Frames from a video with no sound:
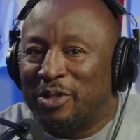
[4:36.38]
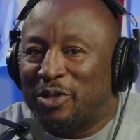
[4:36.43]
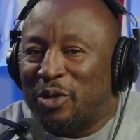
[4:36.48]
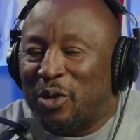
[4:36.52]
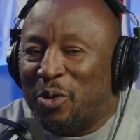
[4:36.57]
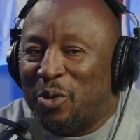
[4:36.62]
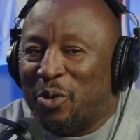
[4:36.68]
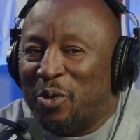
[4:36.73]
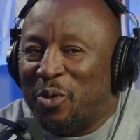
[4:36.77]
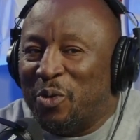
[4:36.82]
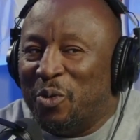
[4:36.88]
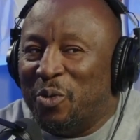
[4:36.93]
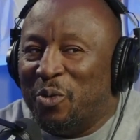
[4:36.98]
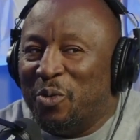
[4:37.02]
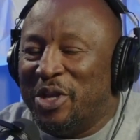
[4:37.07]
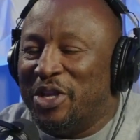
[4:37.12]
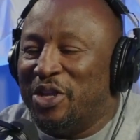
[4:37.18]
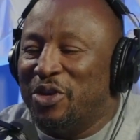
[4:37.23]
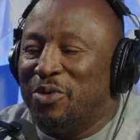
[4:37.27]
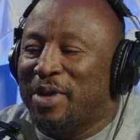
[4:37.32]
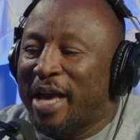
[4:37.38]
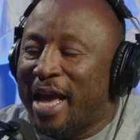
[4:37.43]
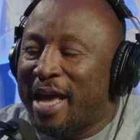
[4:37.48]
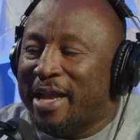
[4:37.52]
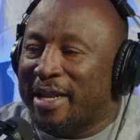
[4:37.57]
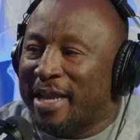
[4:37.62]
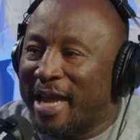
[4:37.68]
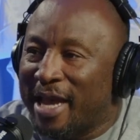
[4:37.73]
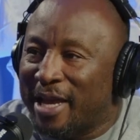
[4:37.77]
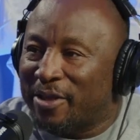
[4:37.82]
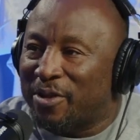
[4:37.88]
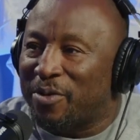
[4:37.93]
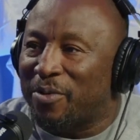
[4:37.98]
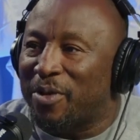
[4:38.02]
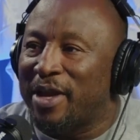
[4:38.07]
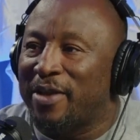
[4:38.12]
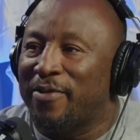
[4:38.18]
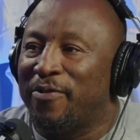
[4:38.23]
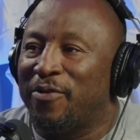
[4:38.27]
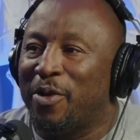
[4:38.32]
So when you got ninth
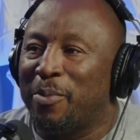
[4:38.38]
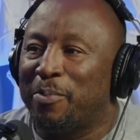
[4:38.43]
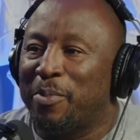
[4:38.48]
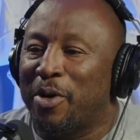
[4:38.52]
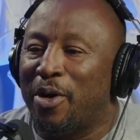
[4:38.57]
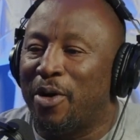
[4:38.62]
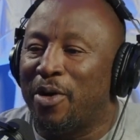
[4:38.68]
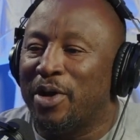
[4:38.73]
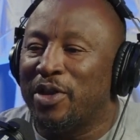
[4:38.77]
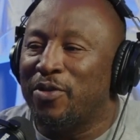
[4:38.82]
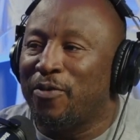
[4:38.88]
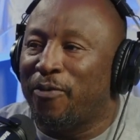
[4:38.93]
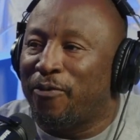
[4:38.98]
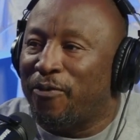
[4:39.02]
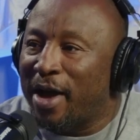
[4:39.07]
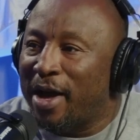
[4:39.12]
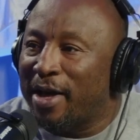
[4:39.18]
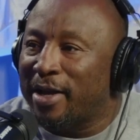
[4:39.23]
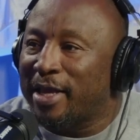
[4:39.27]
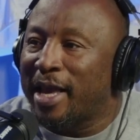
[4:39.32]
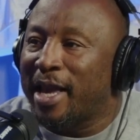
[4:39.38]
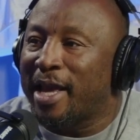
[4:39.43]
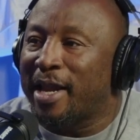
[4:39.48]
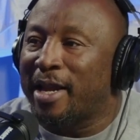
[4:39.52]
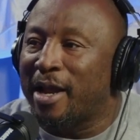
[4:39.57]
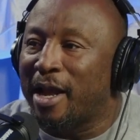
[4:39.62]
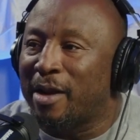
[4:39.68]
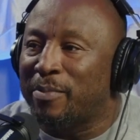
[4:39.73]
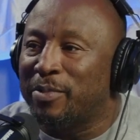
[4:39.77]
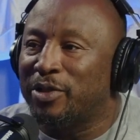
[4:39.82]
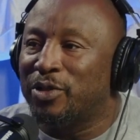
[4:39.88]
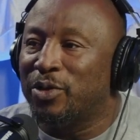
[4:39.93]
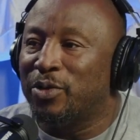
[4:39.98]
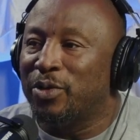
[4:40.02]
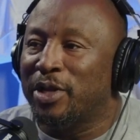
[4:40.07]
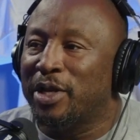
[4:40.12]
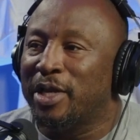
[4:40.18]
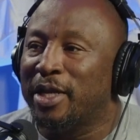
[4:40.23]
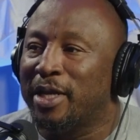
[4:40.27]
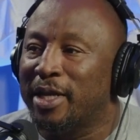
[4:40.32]
grade football and you finally had an
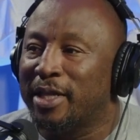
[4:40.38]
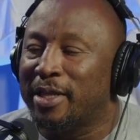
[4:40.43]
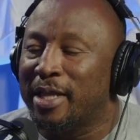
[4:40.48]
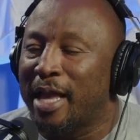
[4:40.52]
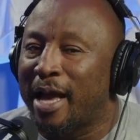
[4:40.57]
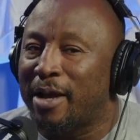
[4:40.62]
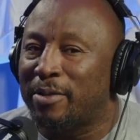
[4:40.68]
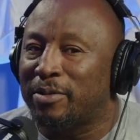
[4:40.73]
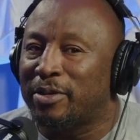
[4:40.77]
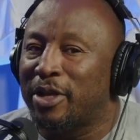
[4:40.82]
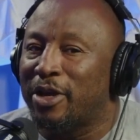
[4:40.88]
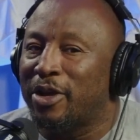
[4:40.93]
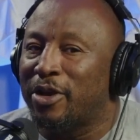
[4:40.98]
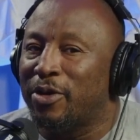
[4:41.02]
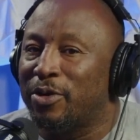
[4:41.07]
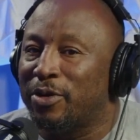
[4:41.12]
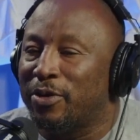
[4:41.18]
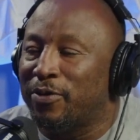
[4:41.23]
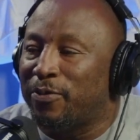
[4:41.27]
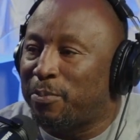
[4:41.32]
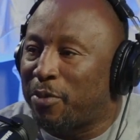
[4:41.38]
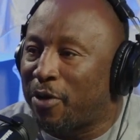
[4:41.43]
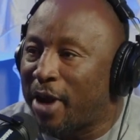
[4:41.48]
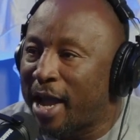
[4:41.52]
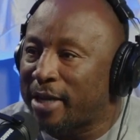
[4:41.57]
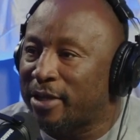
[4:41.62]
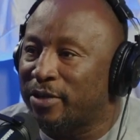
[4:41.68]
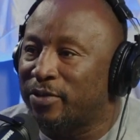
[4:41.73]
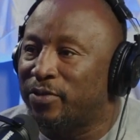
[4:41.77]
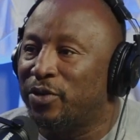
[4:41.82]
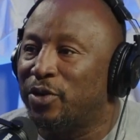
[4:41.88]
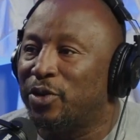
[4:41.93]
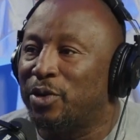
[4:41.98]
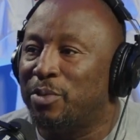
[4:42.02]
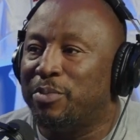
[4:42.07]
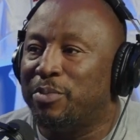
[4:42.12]
opportunity to get out there on the practice field